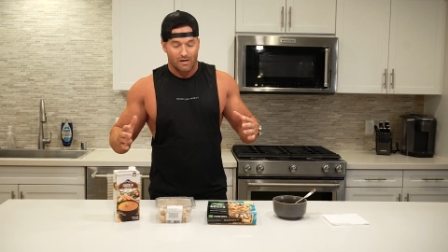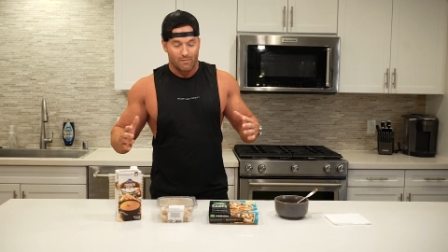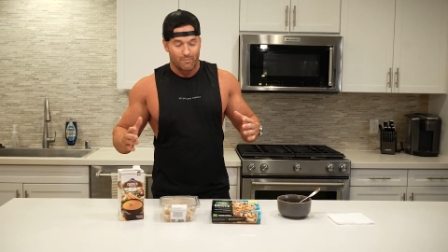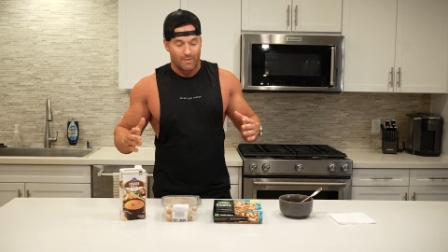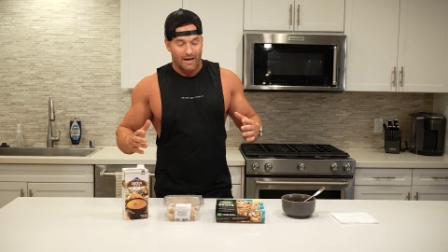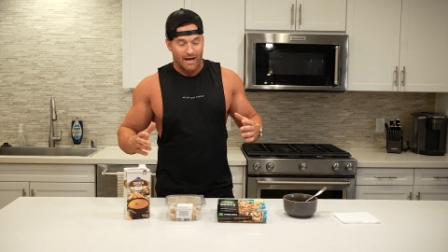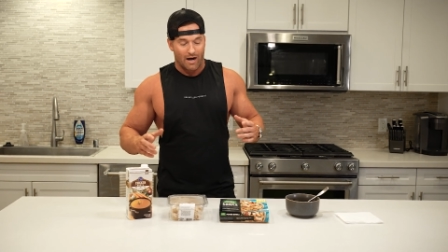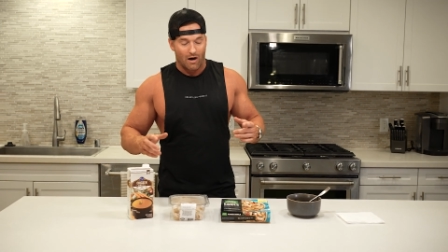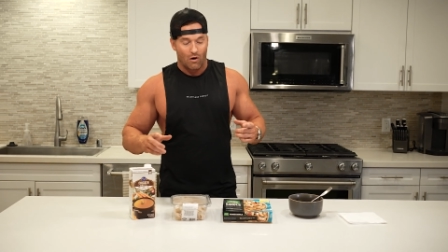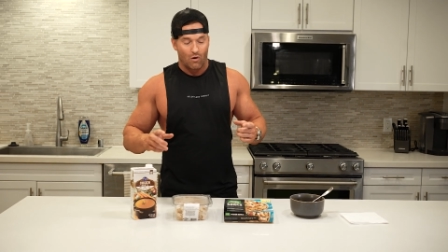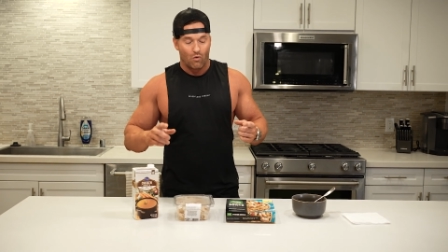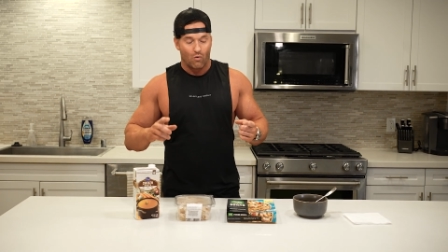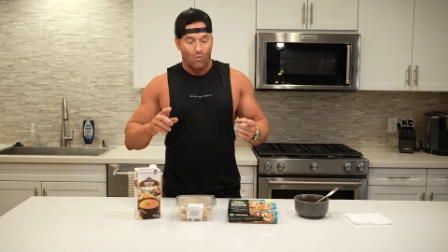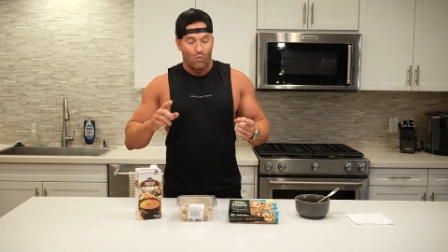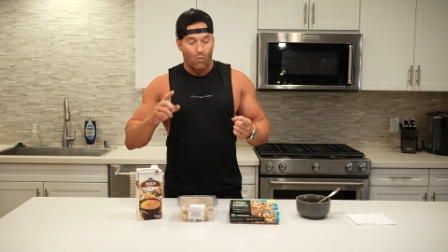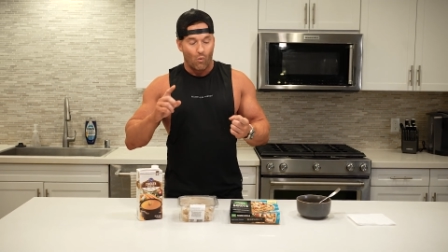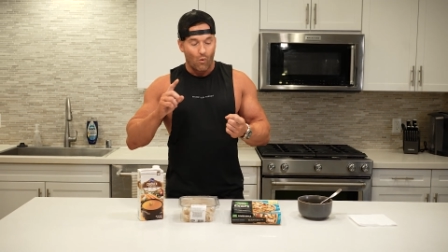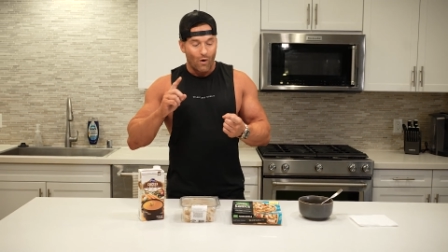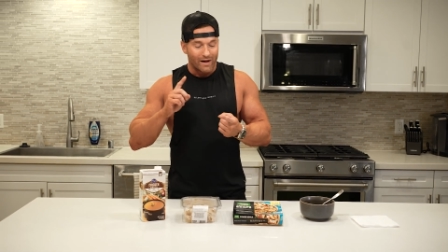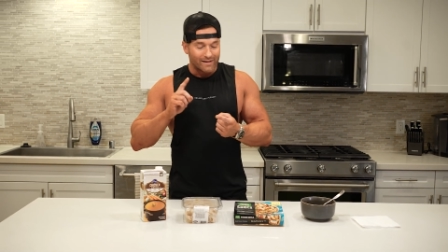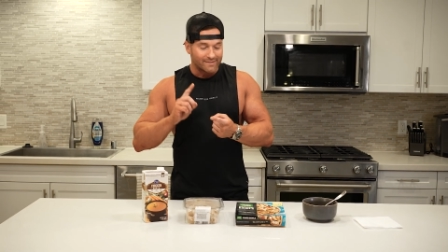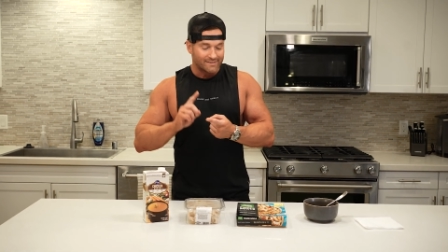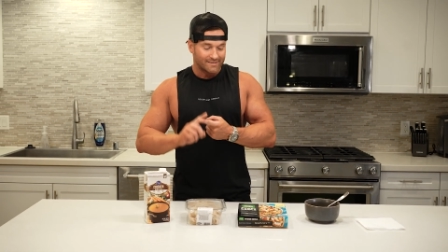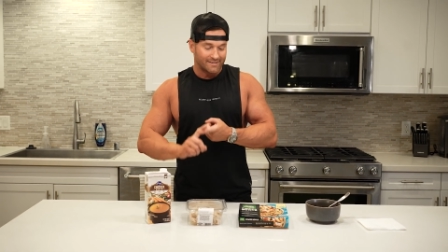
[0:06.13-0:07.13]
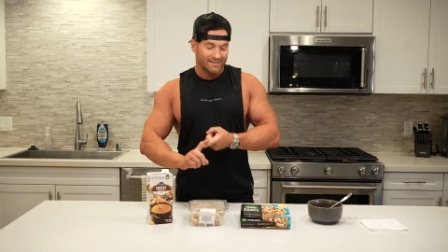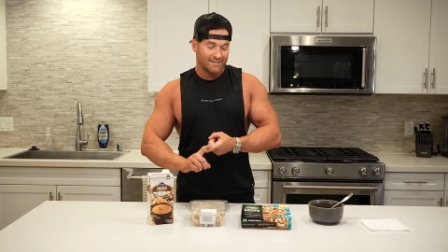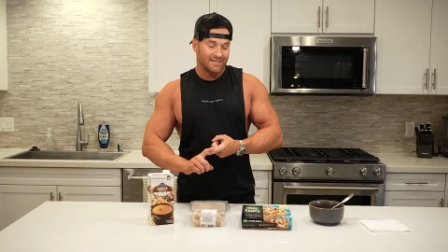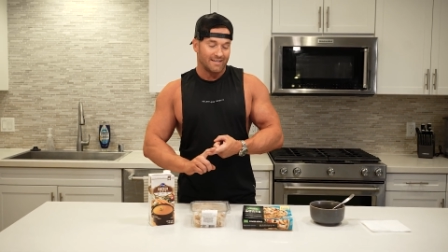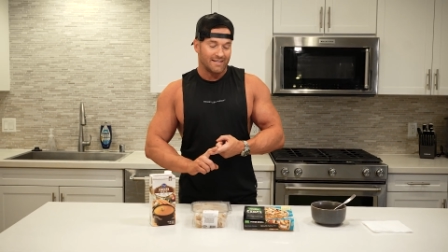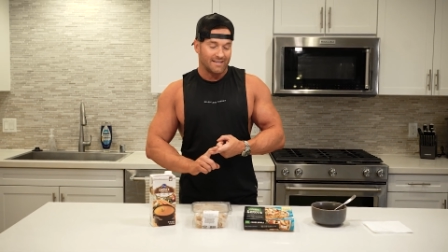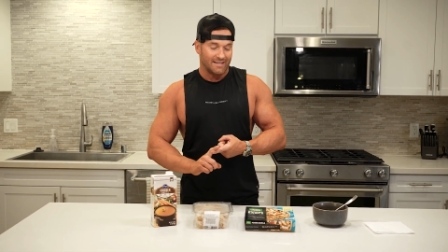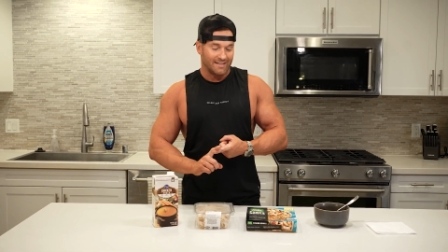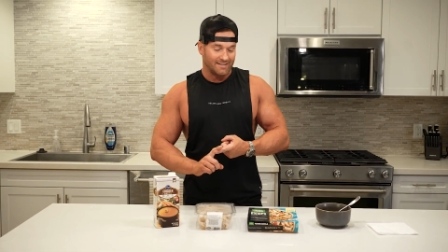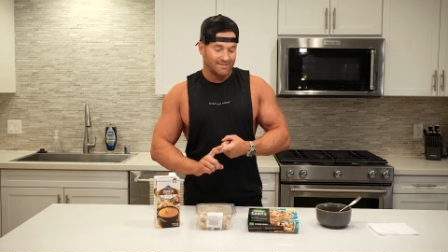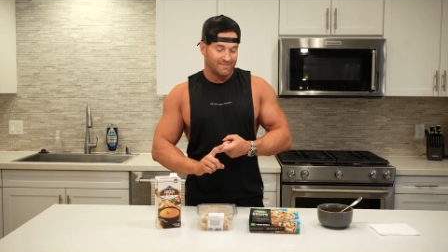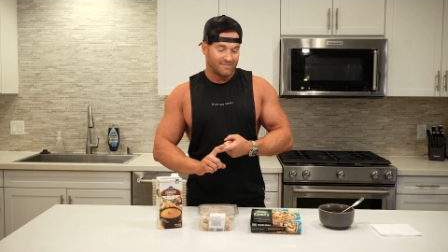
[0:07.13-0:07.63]
about what to
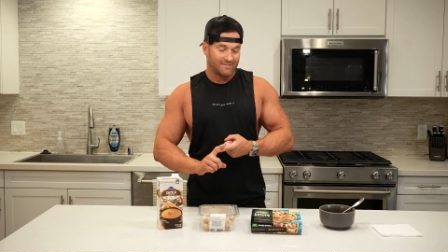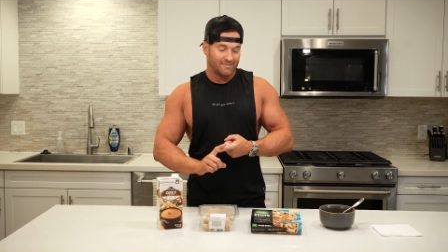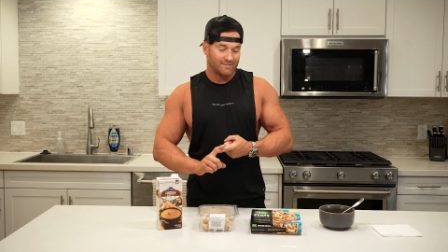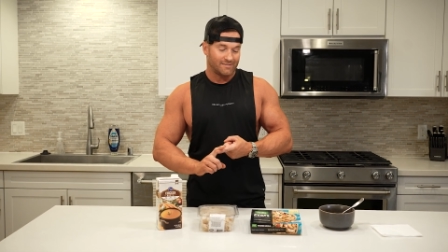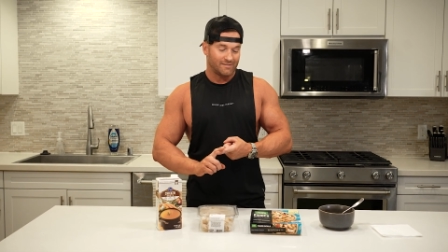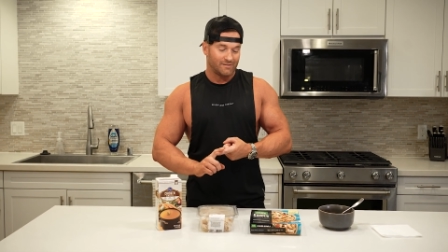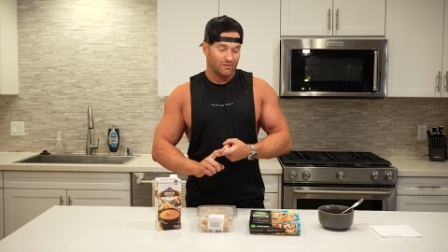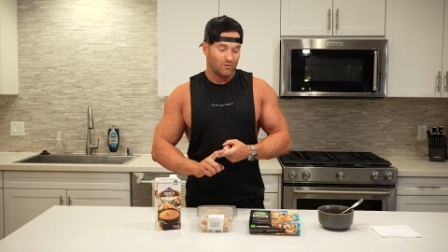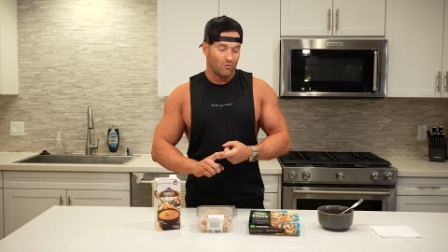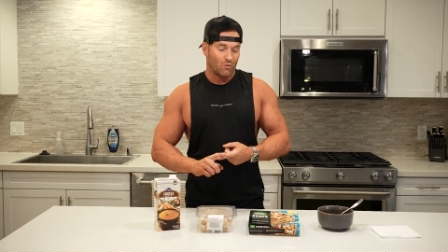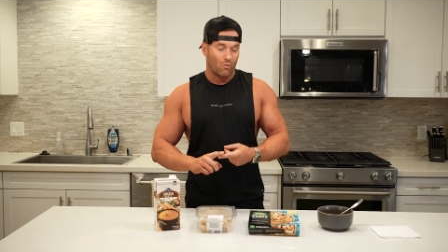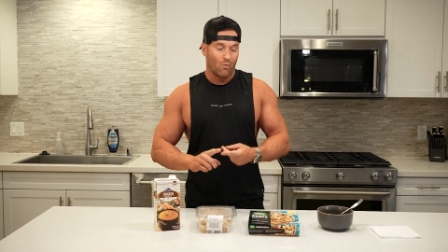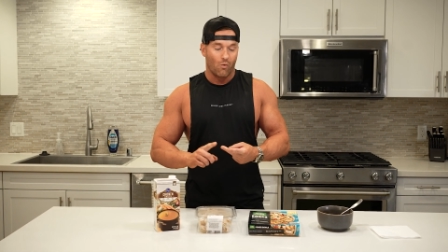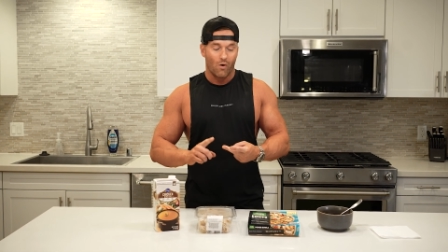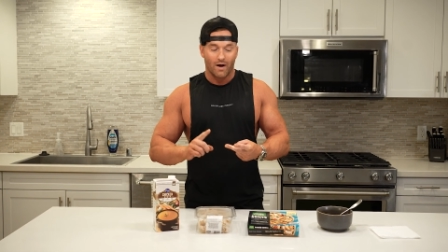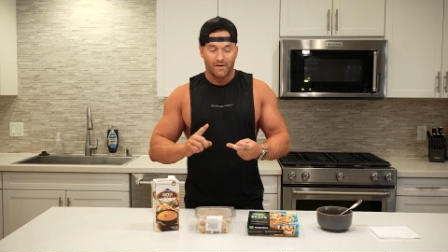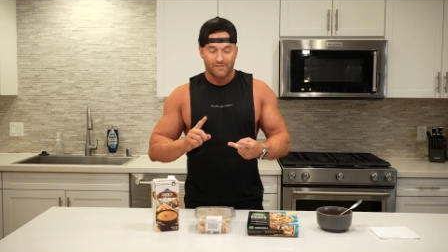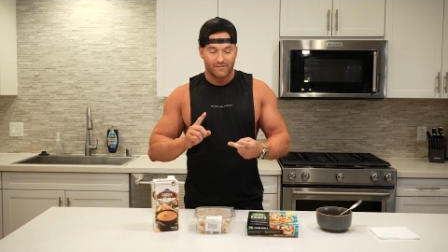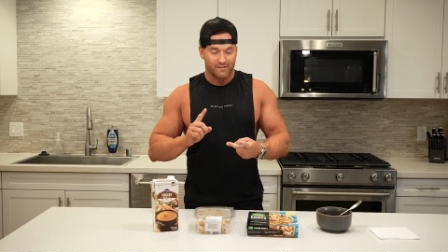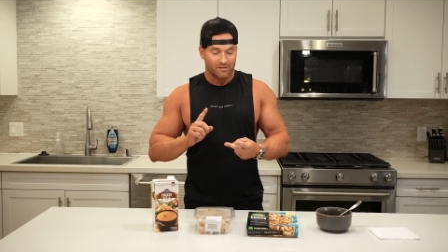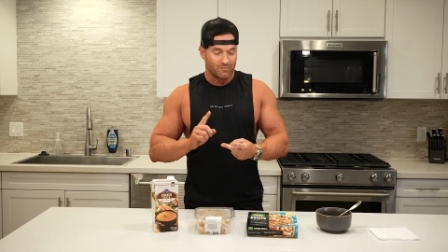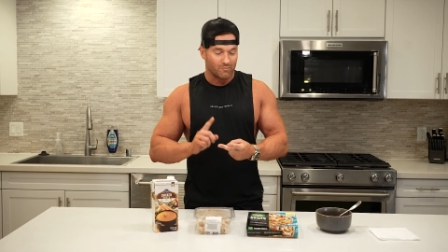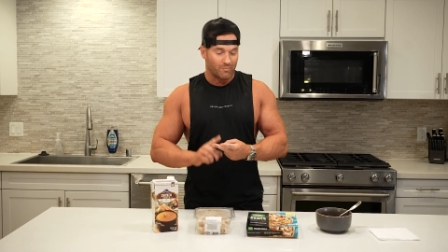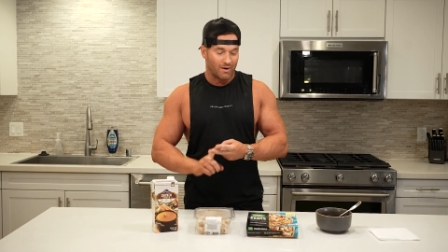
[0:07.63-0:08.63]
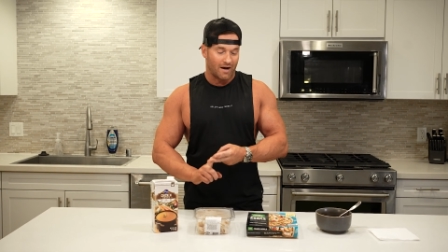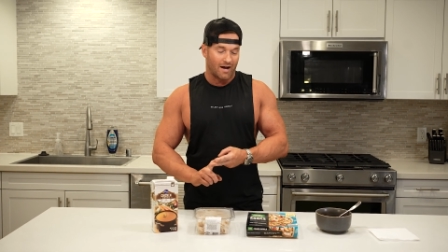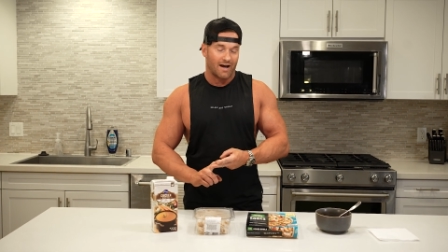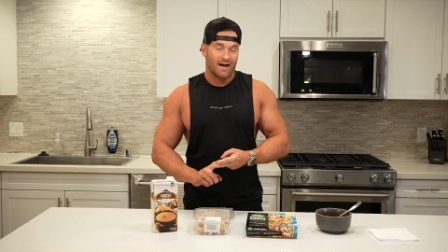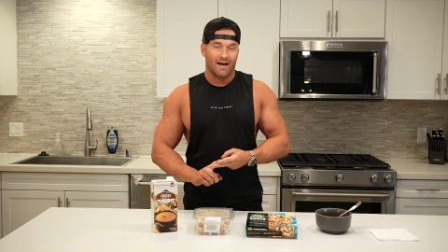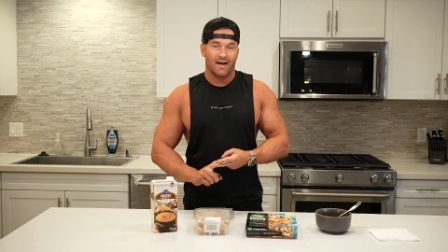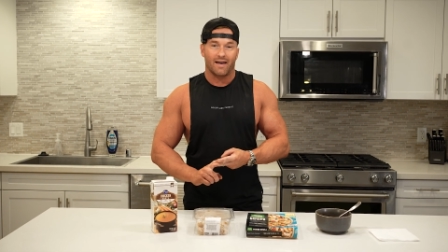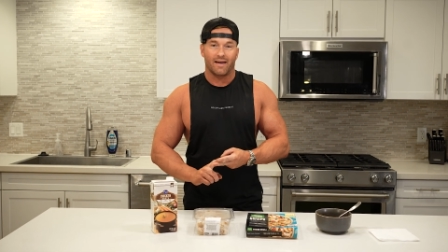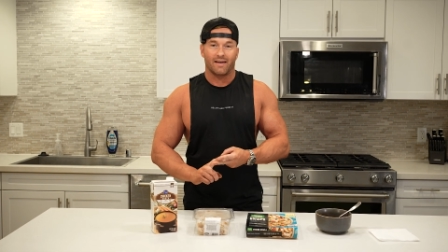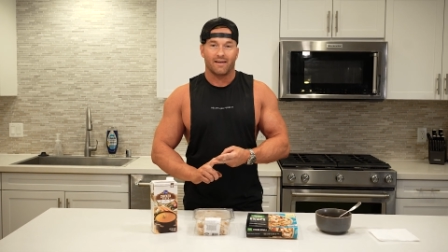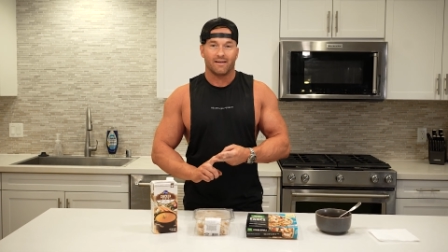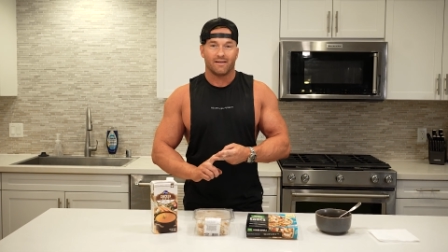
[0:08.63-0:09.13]
eat, what to
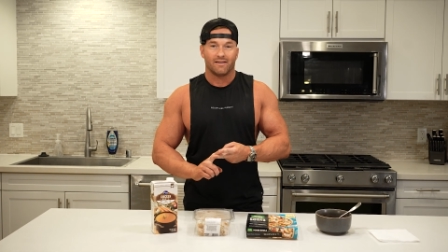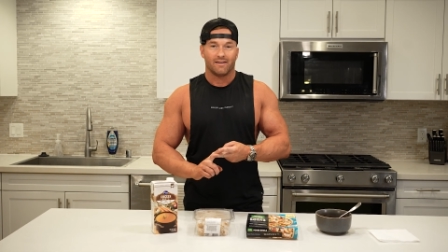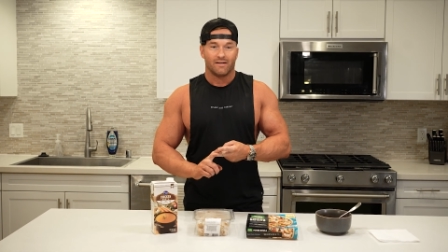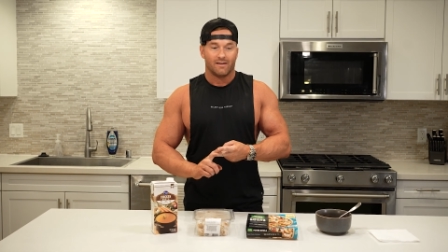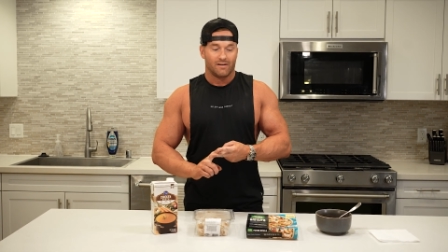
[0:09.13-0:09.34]
buy,